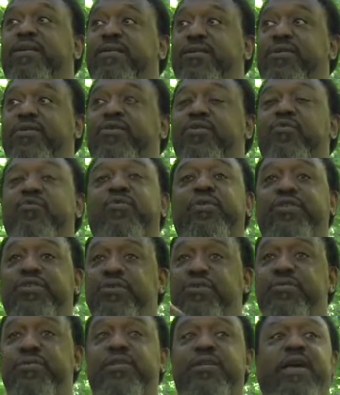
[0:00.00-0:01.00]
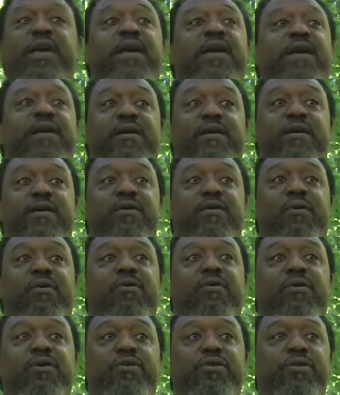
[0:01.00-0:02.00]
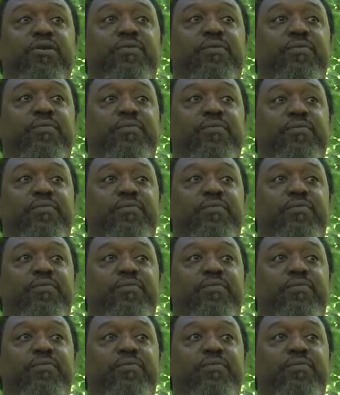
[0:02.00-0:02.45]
to do what you say you're going to do.